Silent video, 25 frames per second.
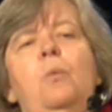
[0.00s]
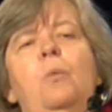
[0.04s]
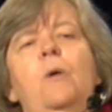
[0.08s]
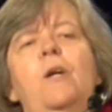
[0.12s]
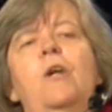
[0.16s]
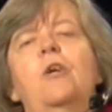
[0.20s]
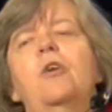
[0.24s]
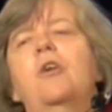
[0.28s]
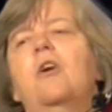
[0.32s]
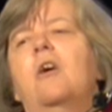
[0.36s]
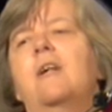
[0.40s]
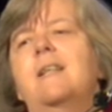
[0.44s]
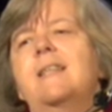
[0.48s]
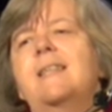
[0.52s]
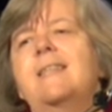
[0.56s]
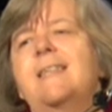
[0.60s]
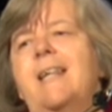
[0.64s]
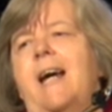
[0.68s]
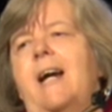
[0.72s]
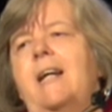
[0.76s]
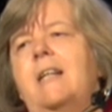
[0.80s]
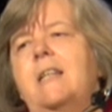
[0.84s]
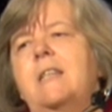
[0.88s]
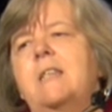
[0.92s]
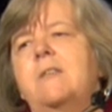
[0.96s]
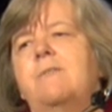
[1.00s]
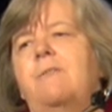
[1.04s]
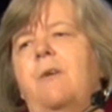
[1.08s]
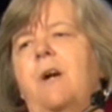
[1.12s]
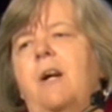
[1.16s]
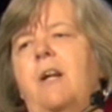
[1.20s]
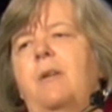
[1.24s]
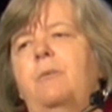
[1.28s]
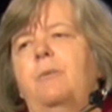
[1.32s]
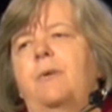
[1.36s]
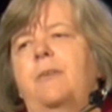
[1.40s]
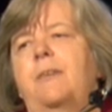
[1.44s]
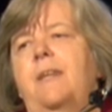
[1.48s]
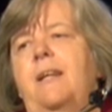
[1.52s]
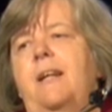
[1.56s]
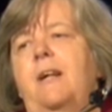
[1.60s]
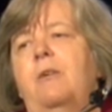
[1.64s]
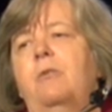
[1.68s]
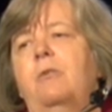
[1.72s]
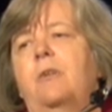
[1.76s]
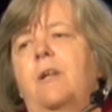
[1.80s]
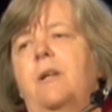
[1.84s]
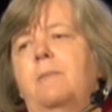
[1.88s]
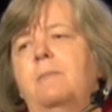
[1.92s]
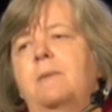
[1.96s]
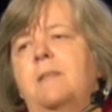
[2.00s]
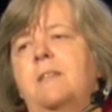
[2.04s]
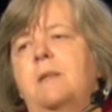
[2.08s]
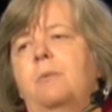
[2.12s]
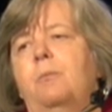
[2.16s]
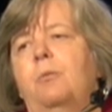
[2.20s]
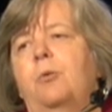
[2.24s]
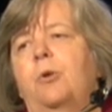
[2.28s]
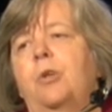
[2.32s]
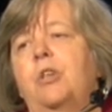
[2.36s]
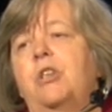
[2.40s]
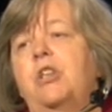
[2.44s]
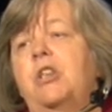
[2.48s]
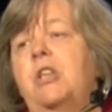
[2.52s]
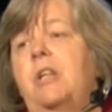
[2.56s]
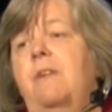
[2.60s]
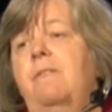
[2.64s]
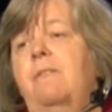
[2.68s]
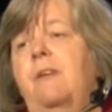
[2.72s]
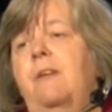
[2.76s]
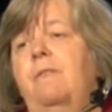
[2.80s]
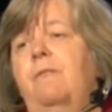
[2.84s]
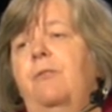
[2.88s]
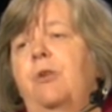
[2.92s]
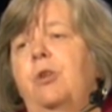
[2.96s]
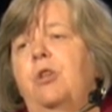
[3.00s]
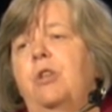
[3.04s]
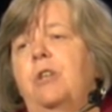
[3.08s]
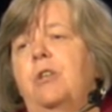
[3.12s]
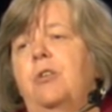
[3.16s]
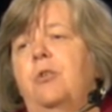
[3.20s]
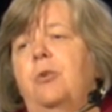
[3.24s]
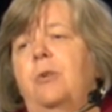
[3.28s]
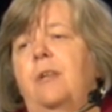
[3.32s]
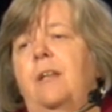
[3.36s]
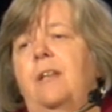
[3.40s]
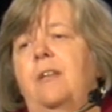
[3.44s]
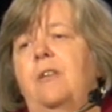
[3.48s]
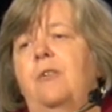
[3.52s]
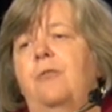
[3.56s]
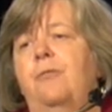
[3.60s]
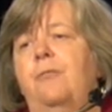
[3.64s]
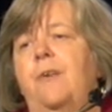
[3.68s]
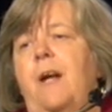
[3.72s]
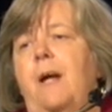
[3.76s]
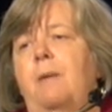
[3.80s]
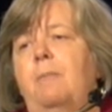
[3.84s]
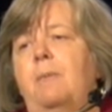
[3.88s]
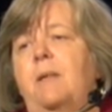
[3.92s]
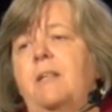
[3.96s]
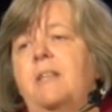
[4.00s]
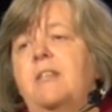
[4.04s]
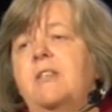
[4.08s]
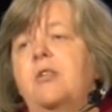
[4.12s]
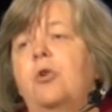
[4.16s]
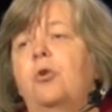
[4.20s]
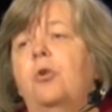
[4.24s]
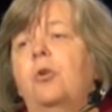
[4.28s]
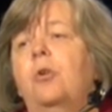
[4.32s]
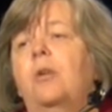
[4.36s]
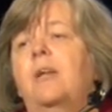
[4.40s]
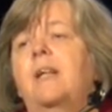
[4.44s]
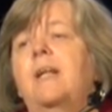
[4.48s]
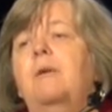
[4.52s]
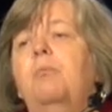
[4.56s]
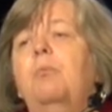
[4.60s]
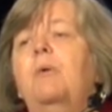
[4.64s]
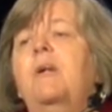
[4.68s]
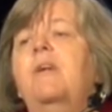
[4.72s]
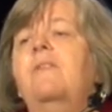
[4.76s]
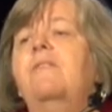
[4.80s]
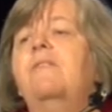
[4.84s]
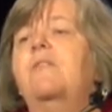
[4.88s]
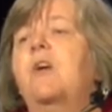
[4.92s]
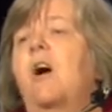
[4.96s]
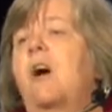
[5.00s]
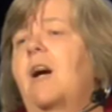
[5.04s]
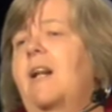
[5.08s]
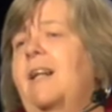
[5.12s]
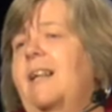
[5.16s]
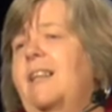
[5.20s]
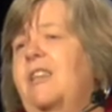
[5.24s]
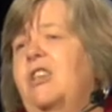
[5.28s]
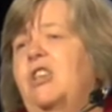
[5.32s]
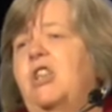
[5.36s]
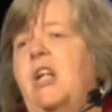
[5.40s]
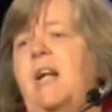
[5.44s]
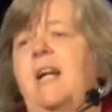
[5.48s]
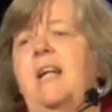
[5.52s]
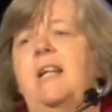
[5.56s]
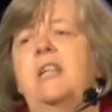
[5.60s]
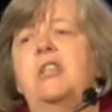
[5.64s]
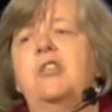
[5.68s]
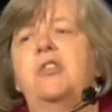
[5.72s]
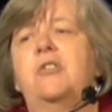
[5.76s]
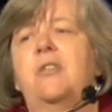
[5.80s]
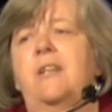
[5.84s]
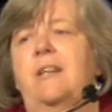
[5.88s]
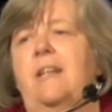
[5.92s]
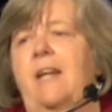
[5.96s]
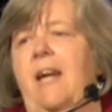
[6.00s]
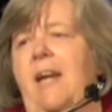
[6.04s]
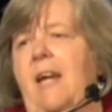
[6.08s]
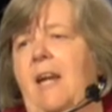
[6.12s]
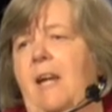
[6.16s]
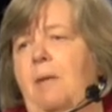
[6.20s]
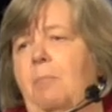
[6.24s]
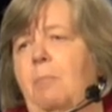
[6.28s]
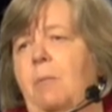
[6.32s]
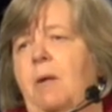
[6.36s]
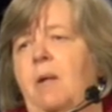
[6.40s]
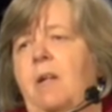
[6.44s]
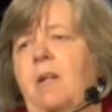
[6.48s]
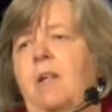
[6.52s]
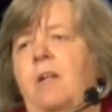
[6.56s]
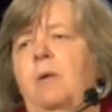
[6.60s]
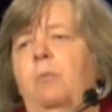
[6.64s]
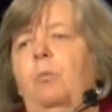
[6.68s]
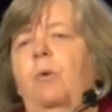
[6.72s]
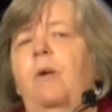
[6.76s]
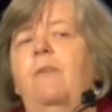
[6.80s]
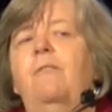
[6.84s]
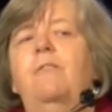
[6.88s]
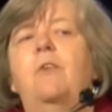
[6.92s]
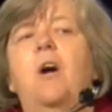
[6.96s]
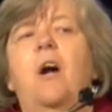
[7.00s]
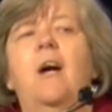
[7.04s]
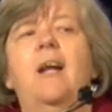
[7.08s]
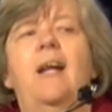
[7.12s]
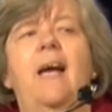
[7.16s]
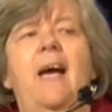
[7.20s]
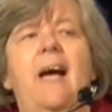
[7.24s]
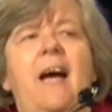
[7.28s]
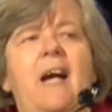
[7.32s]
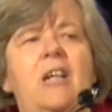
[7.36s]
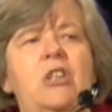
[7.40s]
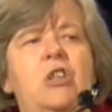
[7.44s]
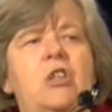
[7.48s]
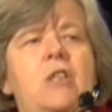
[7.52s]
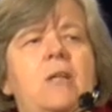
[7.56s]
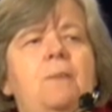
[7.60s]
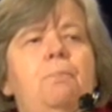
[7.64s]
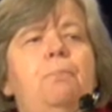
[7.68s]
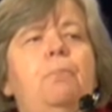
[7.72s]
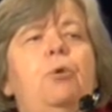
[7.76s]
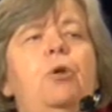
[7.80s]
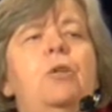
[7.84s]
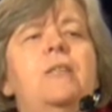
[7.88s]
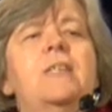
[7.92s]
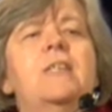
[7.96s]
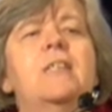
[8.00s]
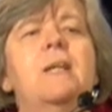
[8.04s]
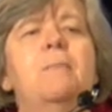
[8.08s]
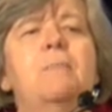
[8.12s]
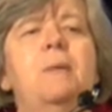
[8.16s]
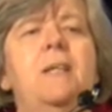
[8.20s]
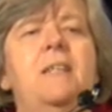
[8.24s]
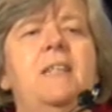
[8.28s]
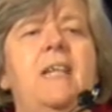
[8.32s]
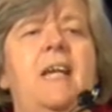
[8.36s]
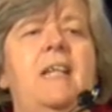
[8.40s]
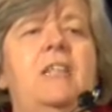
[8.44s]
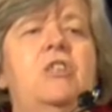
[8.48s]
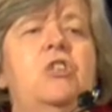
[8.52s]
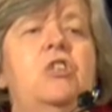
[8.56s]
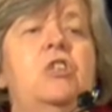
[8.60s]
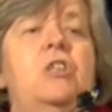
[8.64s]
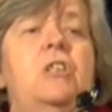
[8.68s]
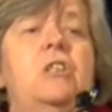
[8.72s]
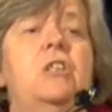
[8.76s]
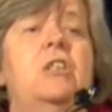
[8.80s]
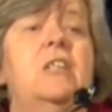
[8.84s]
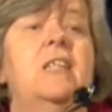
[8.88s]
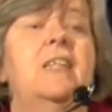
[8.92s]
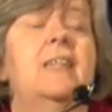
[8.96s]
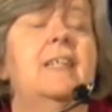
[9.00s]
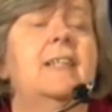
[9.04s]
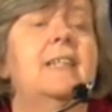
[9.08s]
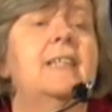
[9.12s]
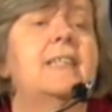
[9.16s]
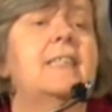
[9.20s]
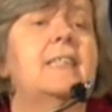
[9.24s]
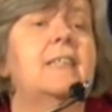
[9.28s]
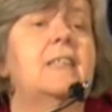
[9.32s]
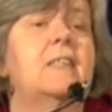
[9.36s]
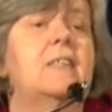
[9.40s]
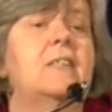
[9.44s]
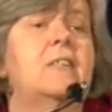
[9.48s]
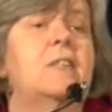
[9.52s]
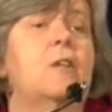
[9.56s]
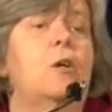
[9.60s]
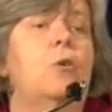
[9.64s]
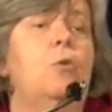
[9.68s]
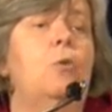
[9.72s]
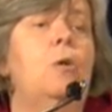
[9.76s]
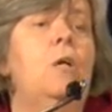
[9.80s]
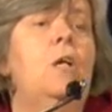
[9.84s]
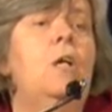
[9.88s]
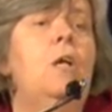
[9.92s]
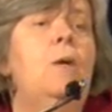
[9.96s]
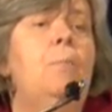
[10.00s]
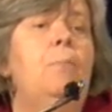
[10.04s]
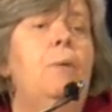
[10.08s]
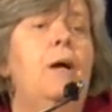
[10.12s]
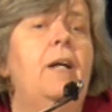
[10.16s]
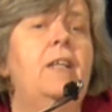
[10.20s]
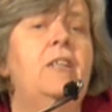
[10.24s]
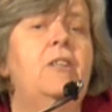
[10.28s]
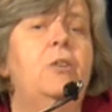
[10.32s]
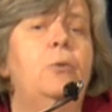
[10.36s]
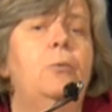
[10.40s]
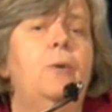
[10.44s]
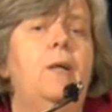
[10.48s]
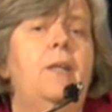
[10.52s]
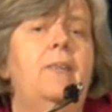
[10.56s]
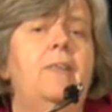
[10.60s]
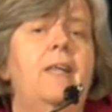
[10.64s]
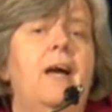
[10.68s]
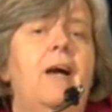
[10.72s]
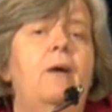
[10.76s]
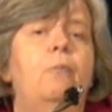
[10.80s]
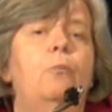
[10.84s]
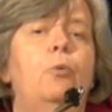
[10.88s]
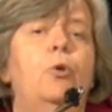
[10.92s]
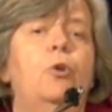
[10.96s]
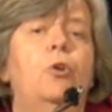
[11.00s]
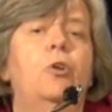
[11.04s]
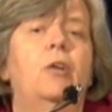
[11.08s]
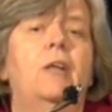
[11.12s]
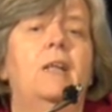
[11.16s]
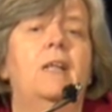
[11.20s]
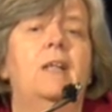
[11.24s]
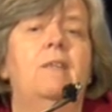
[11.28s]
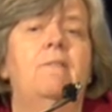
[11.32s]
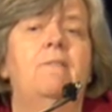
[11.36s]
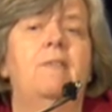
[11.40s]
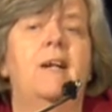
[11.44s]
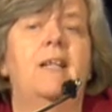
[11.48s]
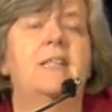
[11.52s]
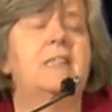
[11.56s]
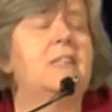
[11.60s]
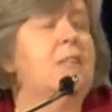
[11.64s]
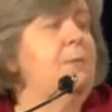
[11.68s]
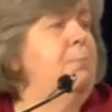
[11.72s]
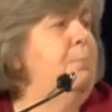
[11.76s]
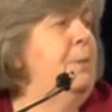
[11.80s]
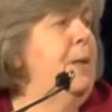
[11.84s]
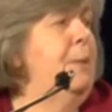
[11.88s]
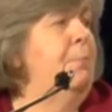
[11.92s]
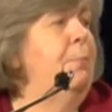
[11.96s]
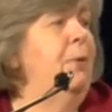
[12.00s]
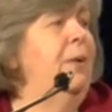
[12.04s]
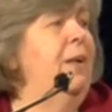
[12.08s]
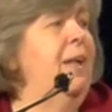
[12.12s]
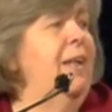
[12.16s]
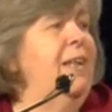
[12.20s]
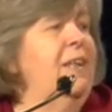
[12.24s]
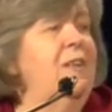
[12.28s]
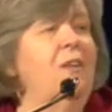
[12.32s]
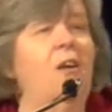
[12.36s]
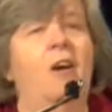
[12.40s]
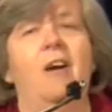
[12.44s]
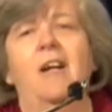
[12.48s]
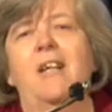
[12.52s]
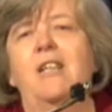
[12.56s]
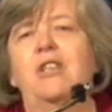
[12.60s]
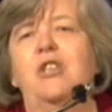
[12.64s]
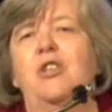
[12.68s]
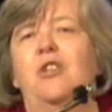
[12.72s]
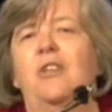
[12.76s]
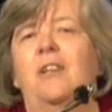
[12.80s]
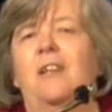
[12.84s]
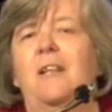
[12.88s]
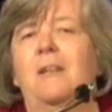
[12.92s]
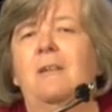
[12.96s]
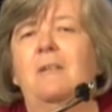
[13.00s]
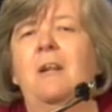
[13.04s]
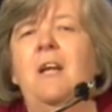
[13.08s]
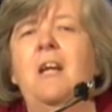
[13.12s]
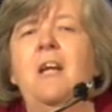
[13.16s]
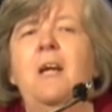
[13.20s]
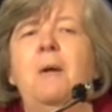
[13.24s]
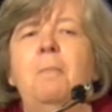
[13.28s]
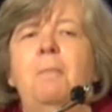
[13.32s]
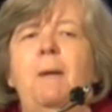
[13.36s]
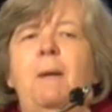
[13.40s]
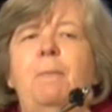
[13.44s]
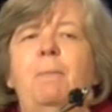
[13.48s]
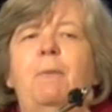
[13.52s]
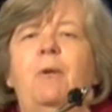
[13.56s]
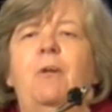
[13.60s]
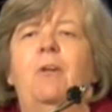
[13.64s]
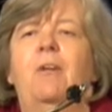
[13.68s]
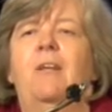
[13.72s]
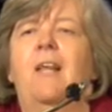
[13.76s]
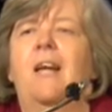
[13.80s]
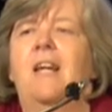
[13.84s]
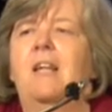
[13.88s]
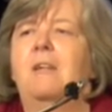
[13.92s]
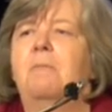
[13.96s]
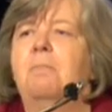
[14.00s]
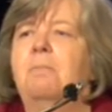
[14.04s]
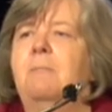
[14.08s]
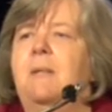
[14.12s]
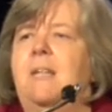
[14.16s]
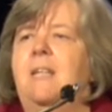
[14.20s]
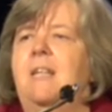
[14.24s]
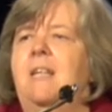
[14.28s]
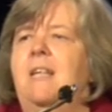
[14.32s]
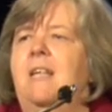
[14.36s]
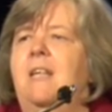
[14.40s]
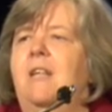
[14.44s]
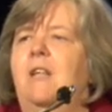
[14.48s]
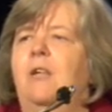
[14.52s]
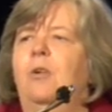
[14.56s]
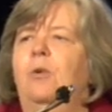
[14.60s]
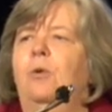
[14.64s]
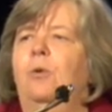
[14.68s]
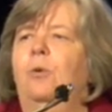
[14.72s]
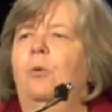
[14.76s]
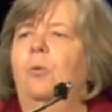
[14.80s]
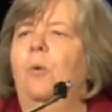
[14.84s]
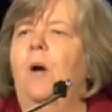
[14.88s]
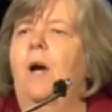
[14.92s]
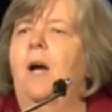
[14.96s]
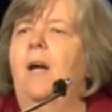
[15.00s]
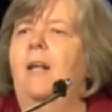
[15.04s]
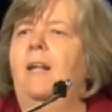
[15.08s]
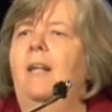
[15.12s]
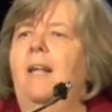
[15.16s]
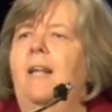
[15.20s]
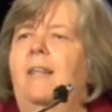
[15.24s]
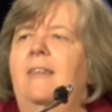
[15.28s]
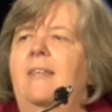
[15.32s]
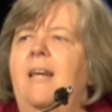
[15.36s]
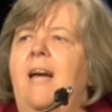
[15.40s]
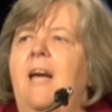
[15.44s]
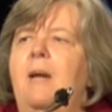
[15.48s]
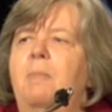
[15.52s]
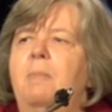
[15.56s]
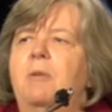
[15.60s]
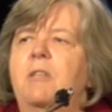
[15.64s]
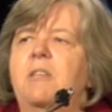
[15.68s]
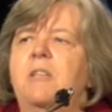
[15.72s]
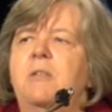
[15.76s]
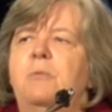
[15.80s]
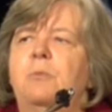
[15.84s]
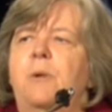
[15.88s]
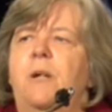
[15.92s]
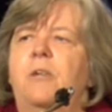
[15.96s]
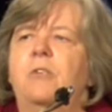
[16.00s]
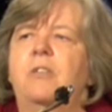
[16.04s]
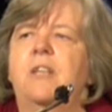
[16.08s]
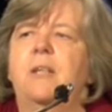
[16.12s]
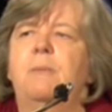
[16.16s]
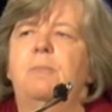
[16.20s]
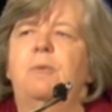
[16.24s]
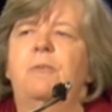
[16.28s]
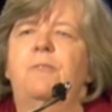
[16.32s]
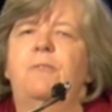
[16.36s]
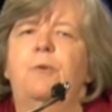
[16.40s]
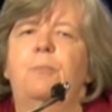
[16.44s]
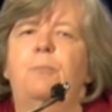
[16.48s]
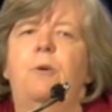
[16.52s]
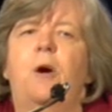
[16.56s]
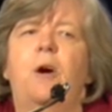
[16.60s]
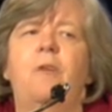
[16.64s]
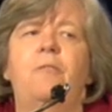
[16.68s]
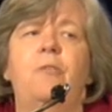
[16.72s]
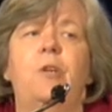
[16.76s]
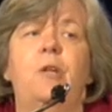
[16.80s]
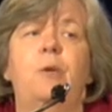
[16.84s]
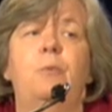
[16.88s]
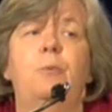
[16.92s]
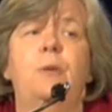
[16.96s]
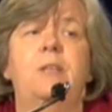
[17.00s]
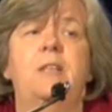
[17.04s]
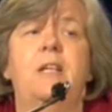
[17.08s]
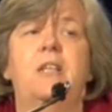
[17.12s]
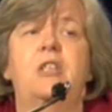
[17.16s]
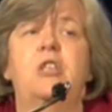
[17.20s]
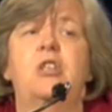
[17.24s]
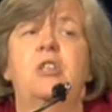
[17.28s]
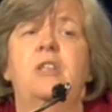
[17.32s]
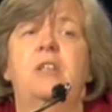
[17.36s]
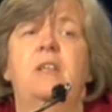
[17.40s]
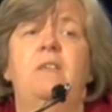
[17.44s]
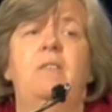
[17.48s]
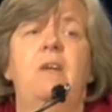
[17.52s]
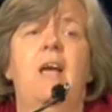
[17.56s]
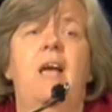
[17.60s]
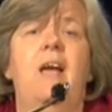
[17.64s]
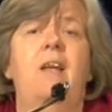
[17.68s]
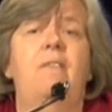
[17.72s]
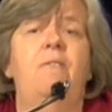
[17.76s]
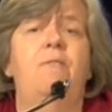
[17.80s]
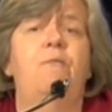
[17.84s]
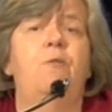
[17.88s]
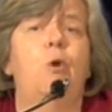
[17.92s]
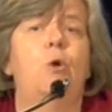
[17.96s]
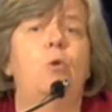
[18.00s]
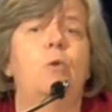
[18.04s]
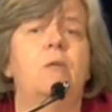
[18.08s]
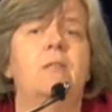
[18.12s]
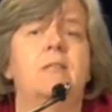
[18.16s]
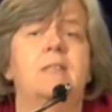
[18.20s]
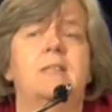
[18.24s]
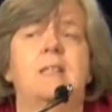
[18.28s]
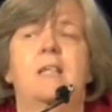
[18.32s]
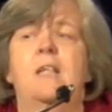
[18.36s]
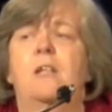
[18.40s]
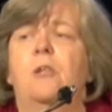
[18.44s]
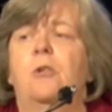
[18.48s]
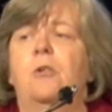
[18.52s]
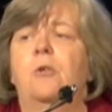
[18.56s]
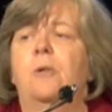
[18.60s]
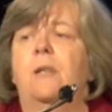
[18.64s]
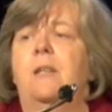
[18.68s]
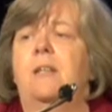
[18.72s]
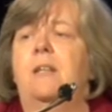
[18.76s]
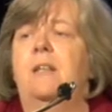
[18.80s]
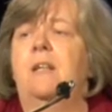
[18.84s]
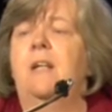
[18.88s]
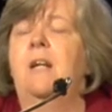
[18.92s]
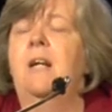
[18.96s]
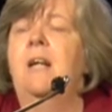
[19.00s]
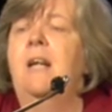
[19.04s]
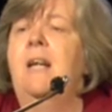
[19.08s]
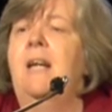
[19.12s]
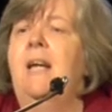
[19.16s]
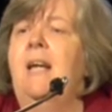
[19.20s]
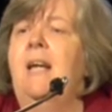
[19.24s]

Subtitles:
we are not satisfied with the outcomes that we're achieving for children and their families currently. We've got to change the game. We've got to actually put some attention to this, and so by doing that, we're going to invest in people like Nigel and people like me who led the Hamilton Roundtable for Poverty Reduction, and folks here in